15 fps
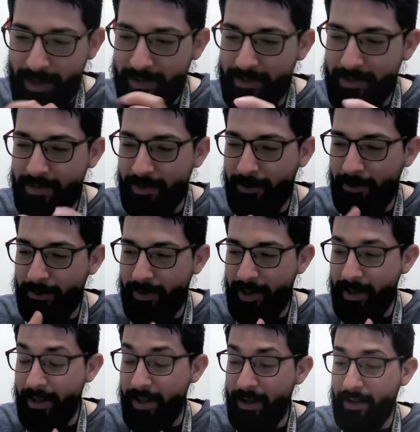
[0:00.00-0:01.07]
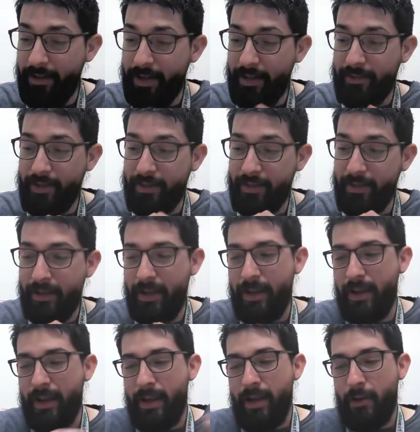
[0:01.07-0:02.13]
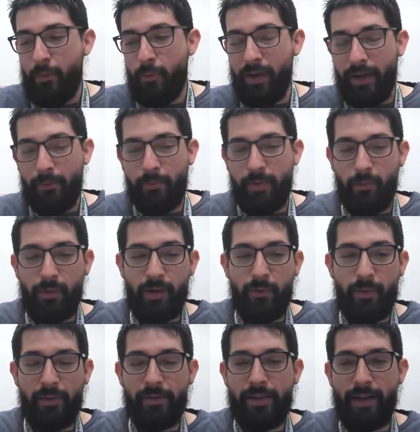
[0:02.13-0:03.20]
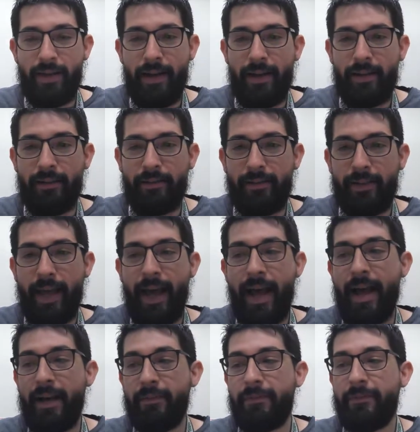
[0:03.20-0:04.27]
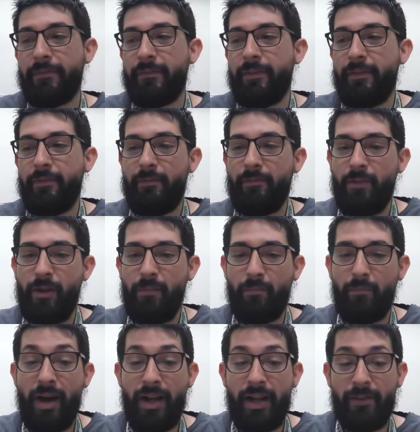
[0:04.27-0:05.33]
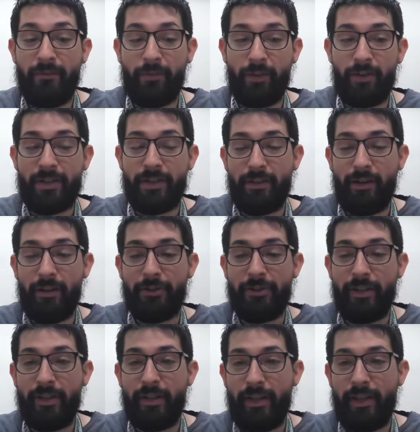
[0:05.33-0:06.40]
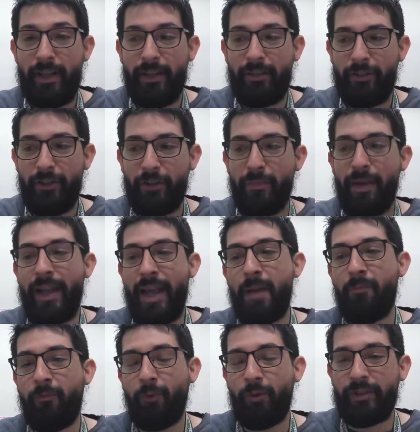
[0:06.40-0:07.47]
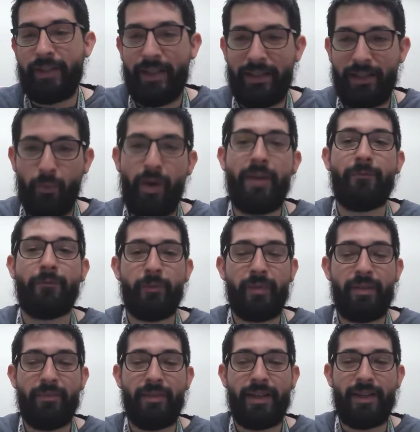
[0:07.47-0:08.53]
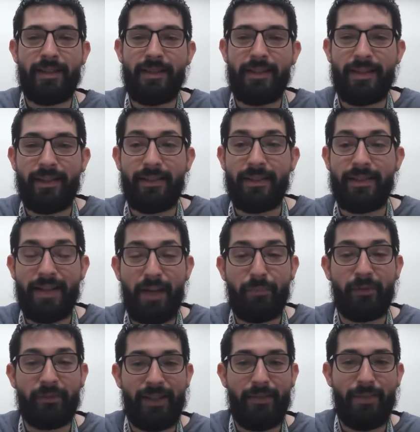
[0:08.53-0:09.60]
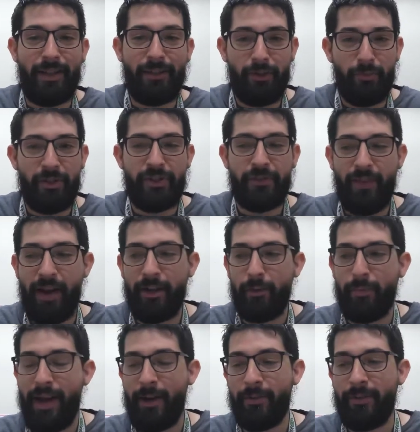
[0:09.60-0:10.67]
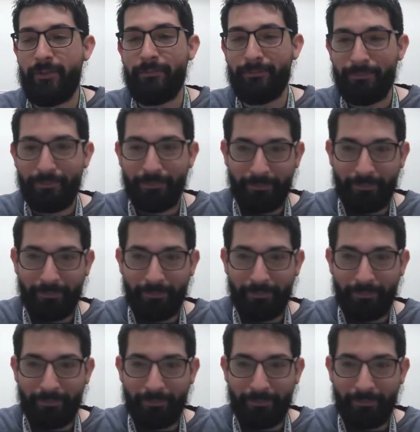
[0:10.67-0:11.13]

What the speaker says: And so, And then while we were there at CAF, my first sergeant, he took my M14 away from me because he said the sniper team had too much firepower.